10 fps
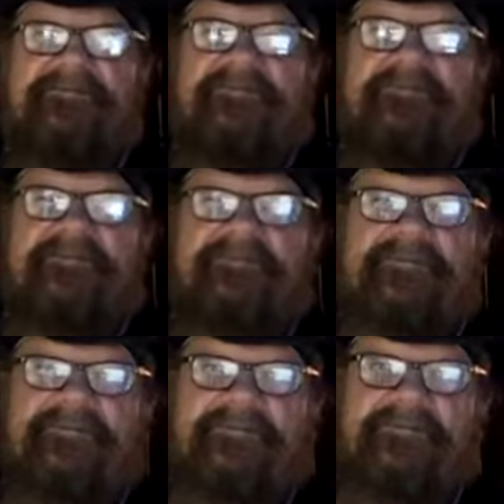
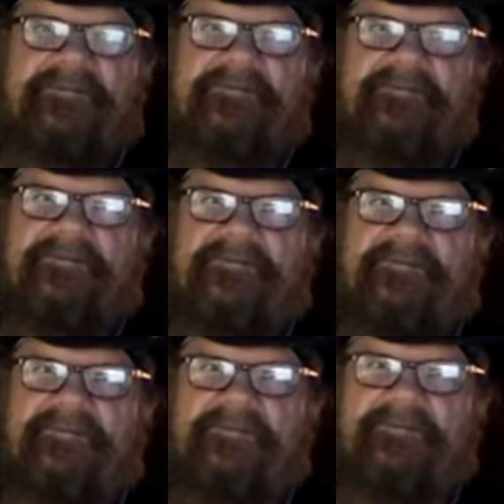
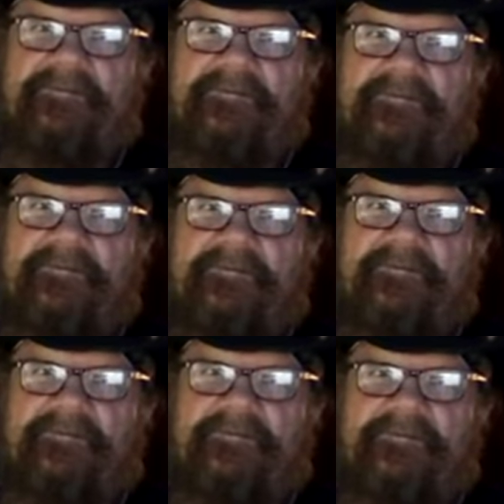
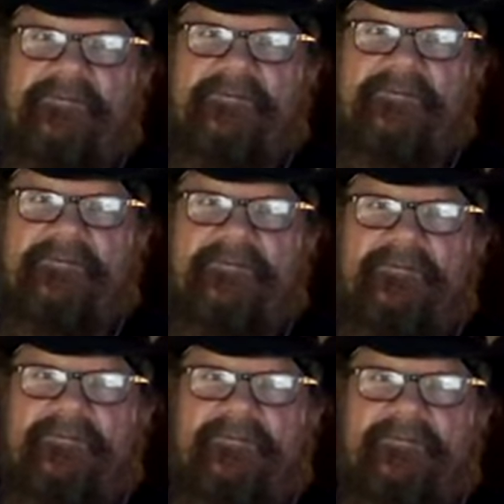
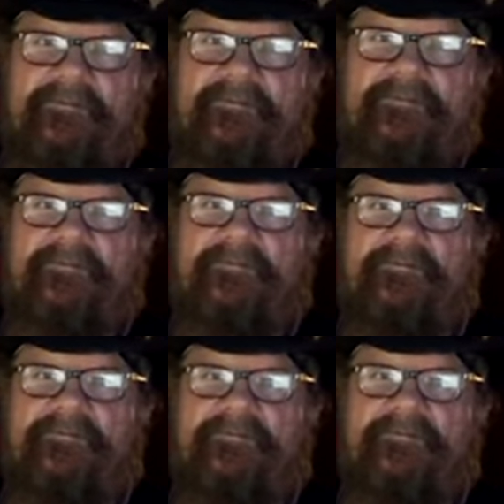
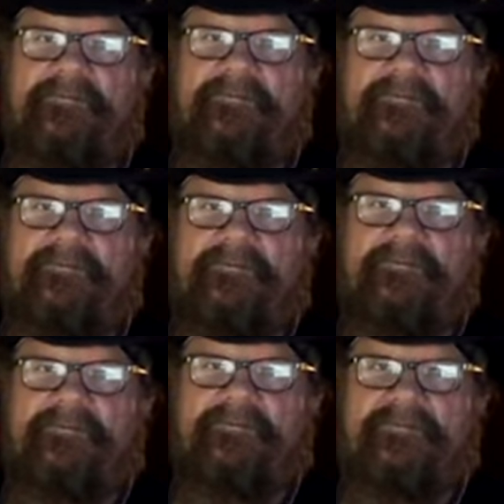
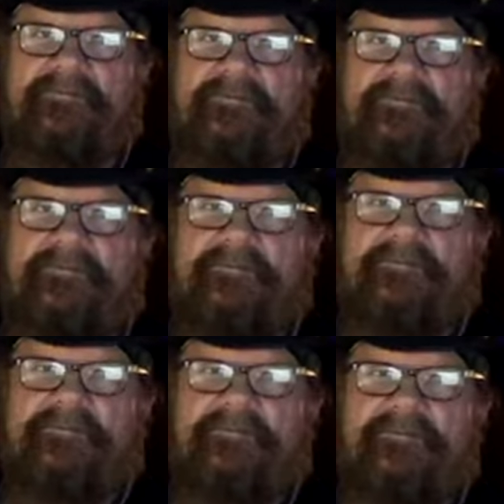
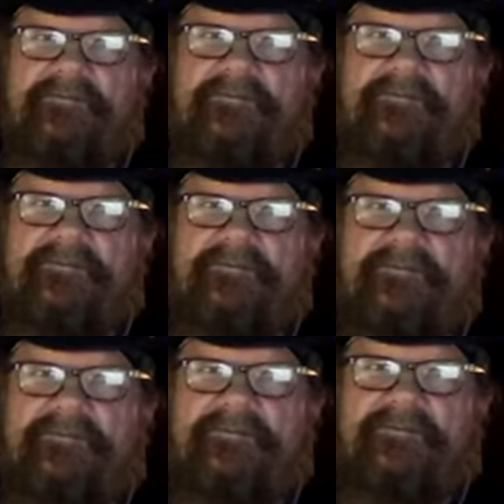This person isn't speaking.